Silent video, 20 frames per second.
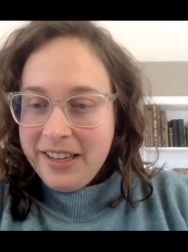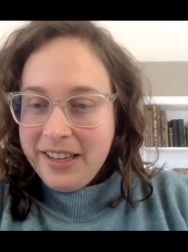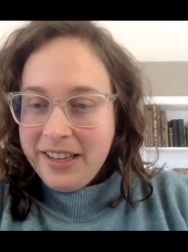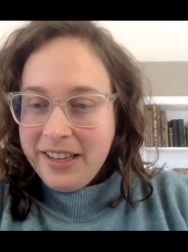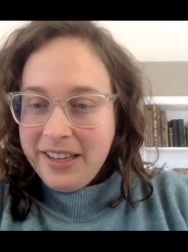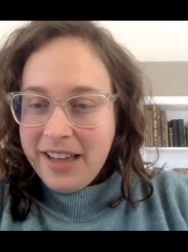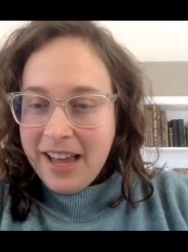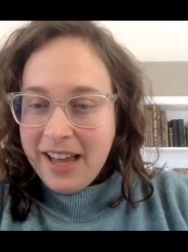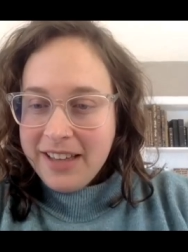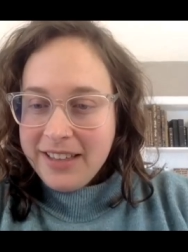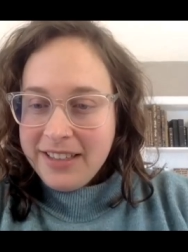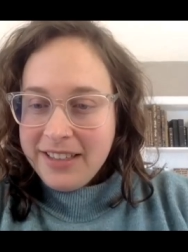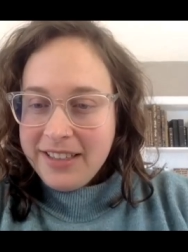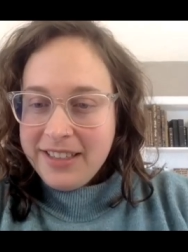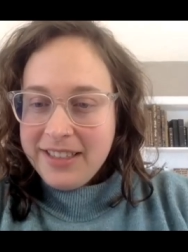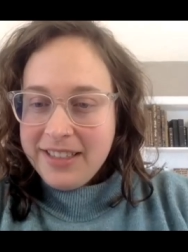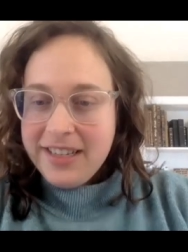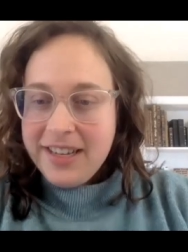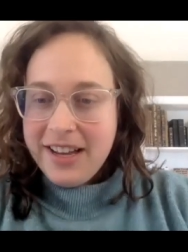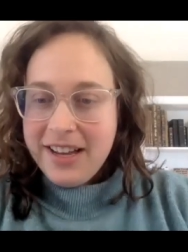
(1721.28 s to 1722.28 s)

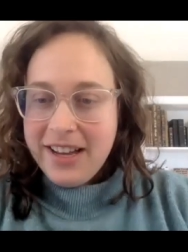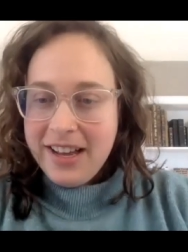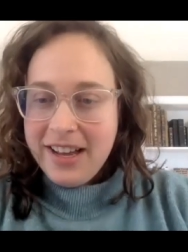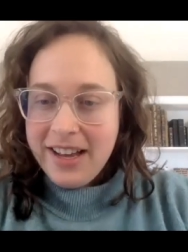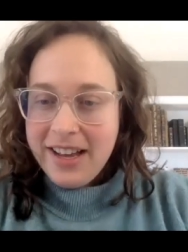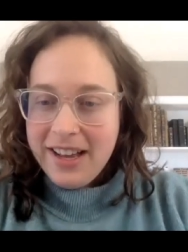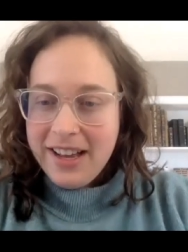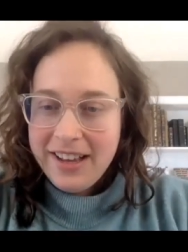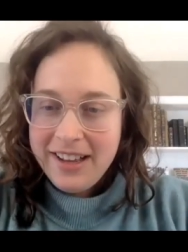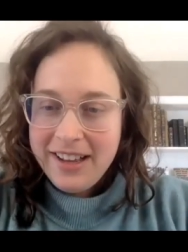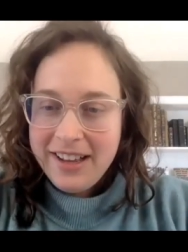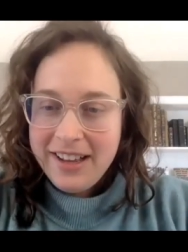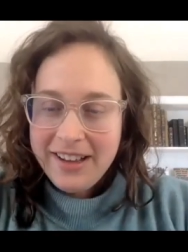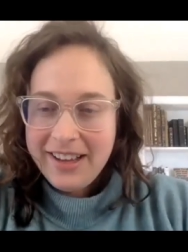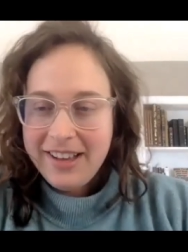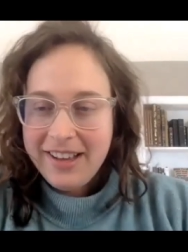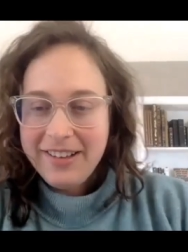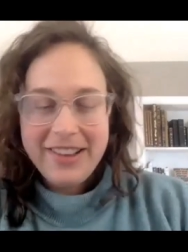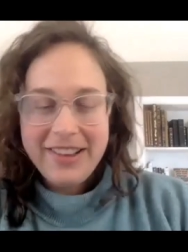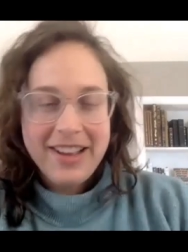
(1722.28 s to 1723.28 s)
yes uh
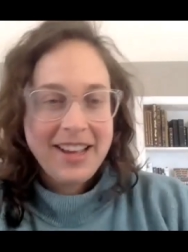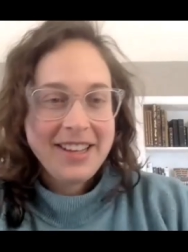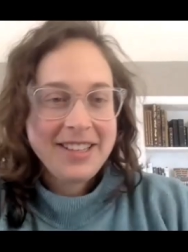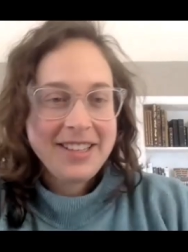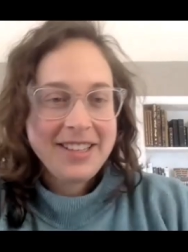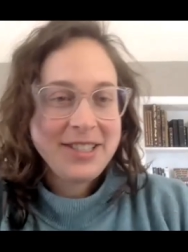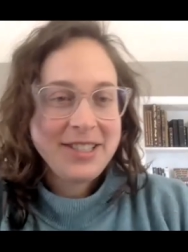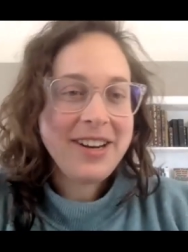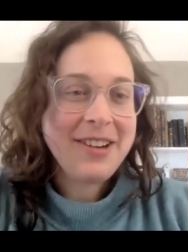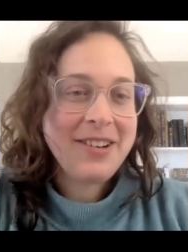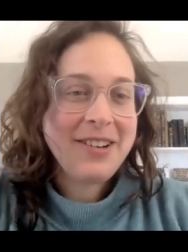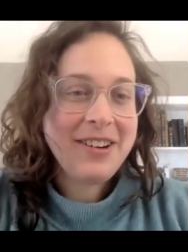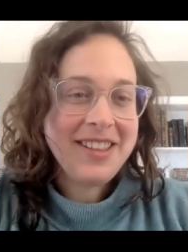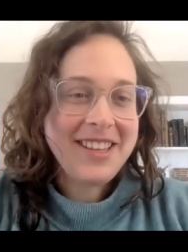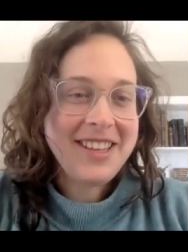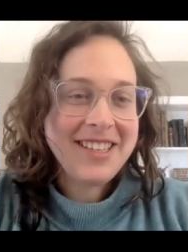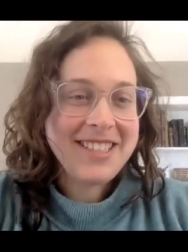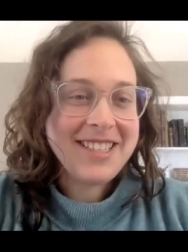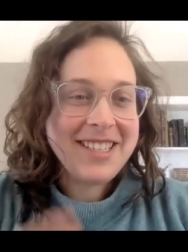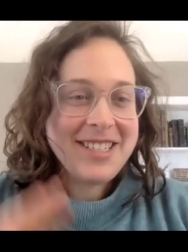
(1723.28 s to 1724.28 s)
okay so many great
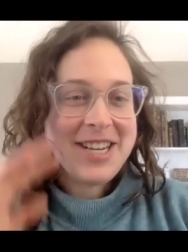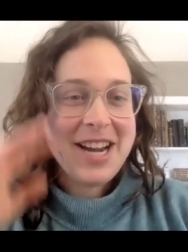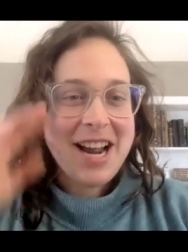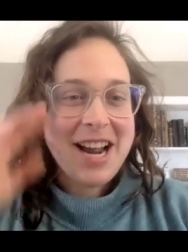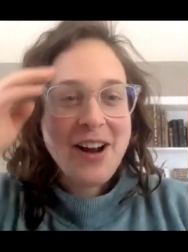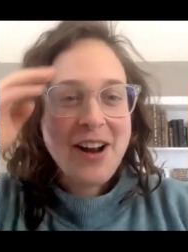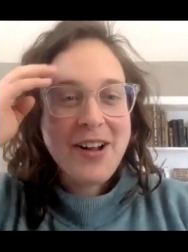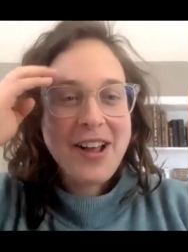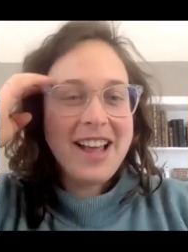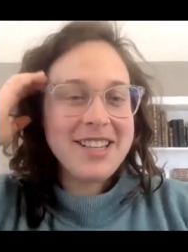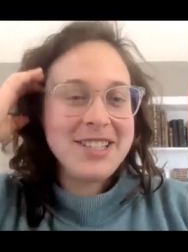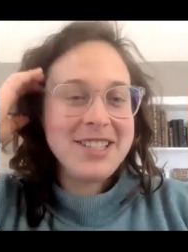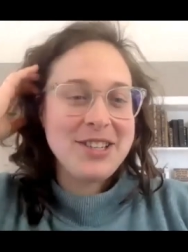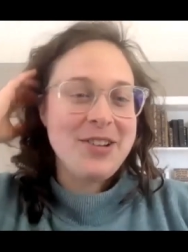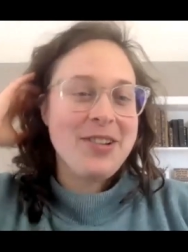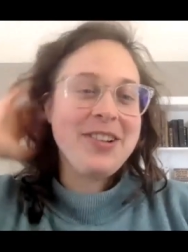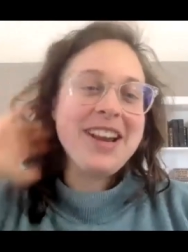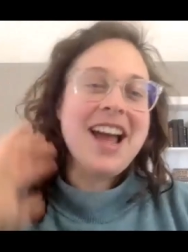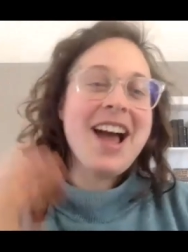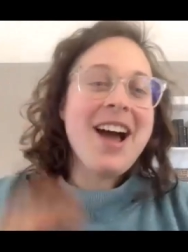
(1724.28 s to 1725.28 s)
things in the chat okay
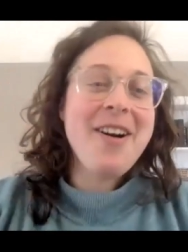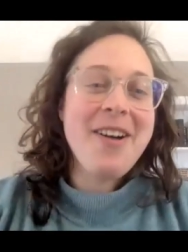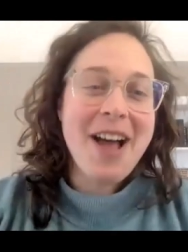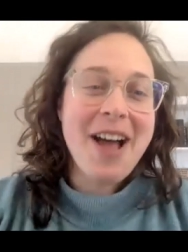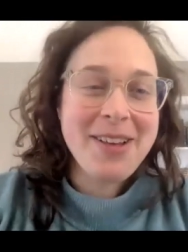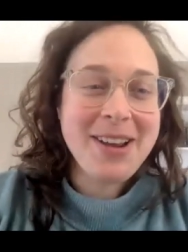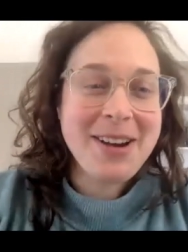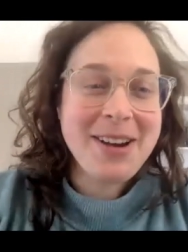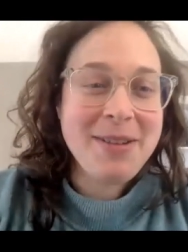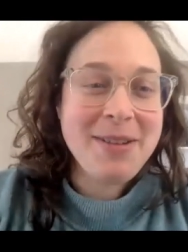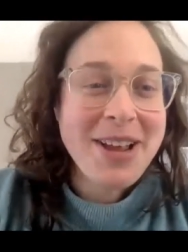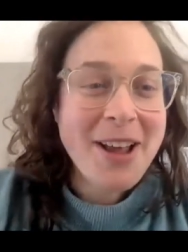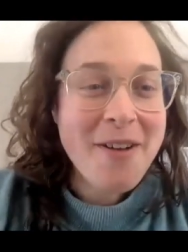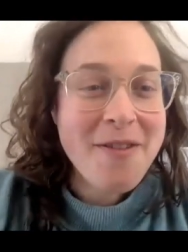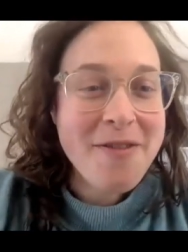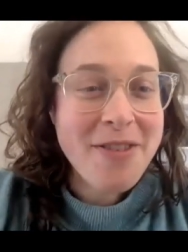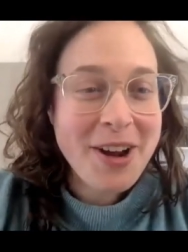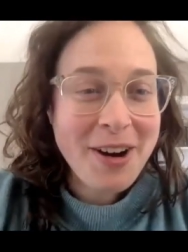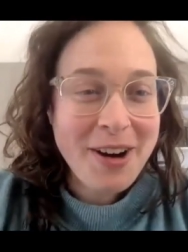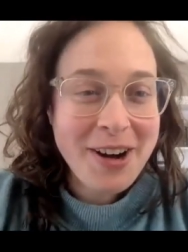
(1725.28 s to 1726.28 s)
so now i'm going to make a
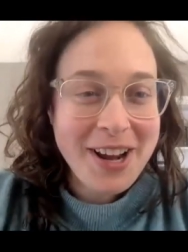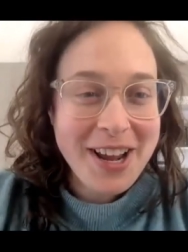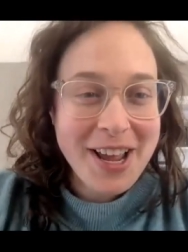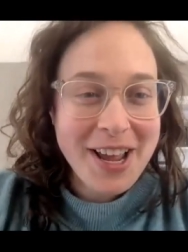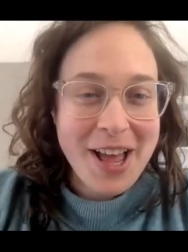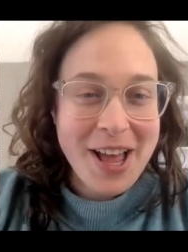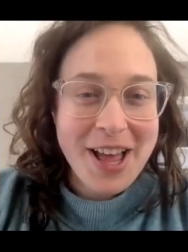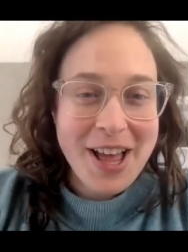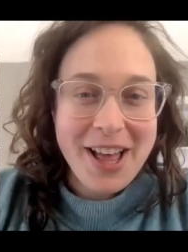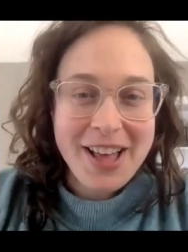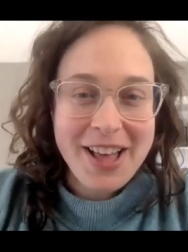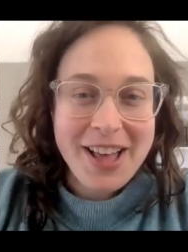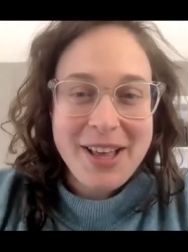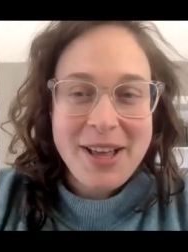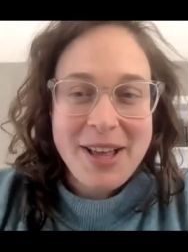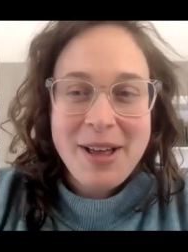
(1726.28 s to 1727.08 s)
very uh